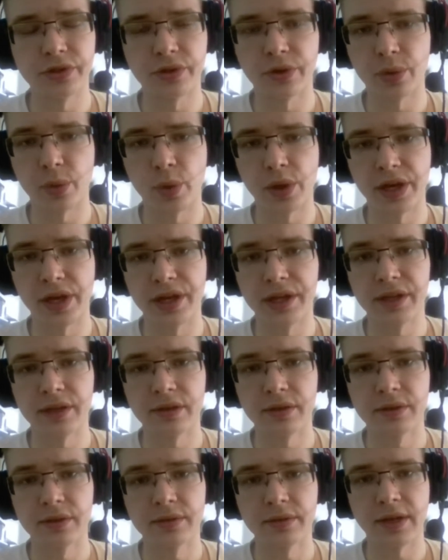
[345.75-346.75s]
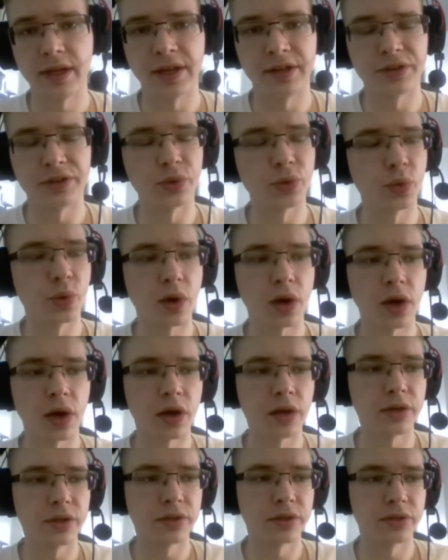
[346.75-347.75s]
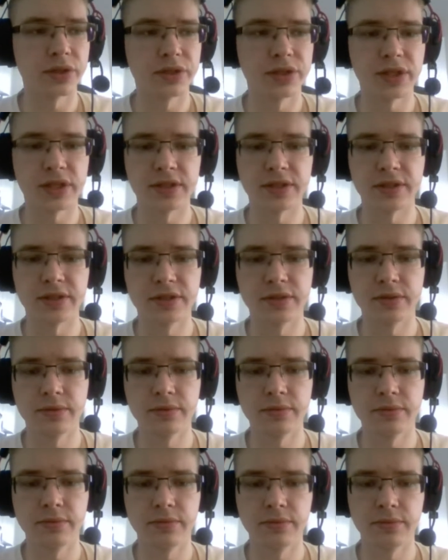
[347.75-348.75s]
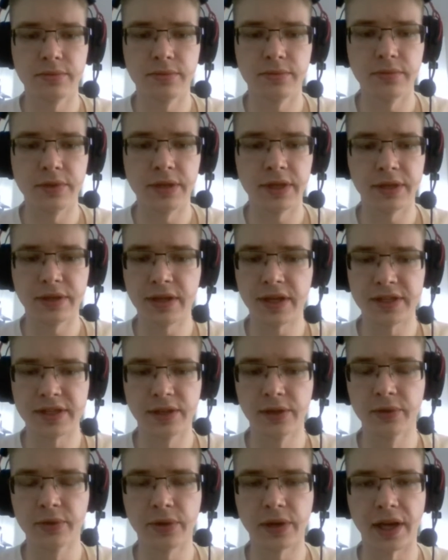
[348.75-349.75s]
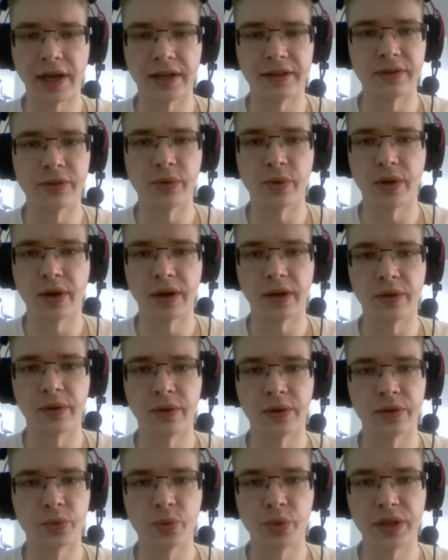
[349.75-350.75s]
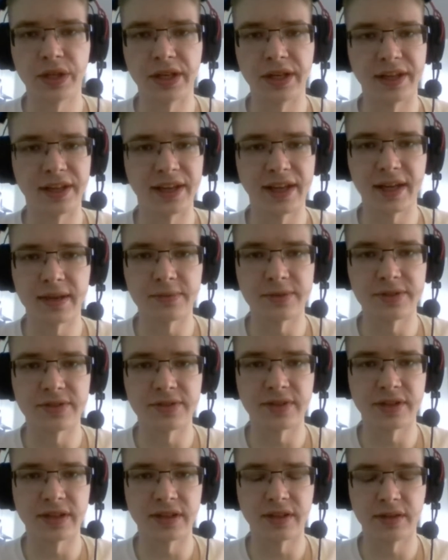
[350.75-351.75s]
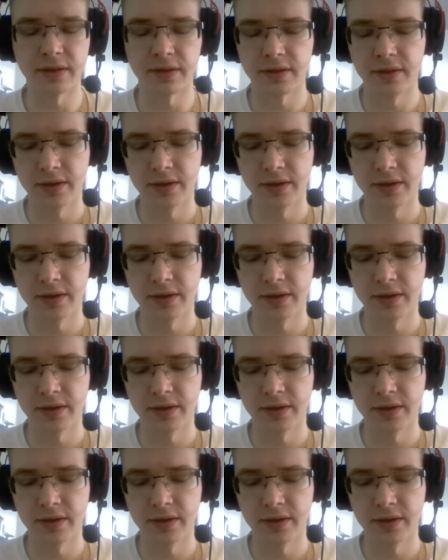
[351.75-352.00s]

way, and it doesn't look like you are going to win any games today,